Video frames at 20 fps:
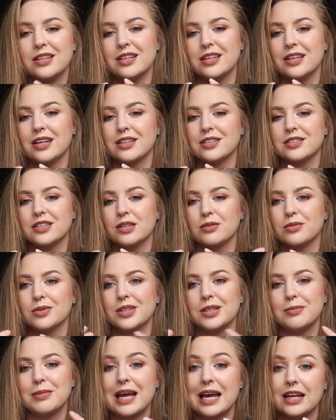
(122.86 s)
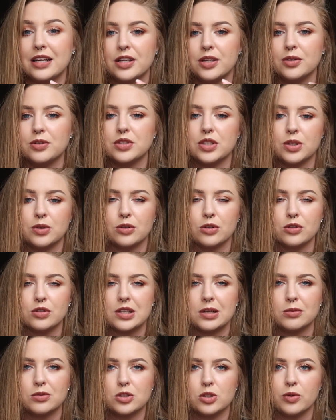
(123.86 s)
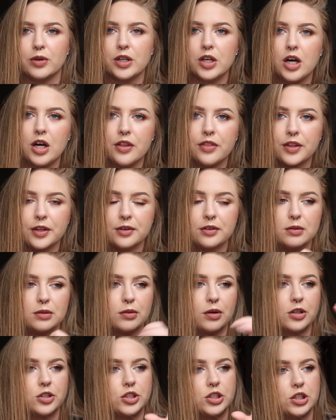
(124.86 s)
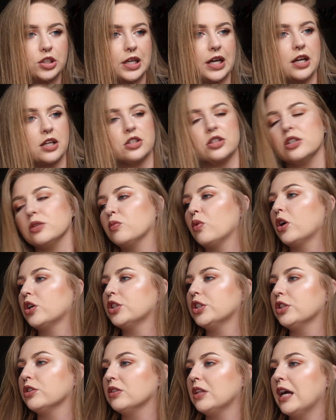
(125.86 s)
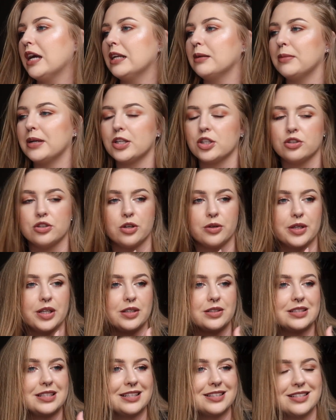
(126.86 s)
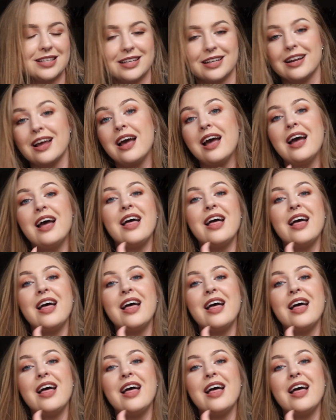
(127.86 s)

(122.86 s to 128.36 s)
and then guests get really mad at you because they don't understand what's going on. They need to be watching your character and watching your line and make sure nobody else gets in it.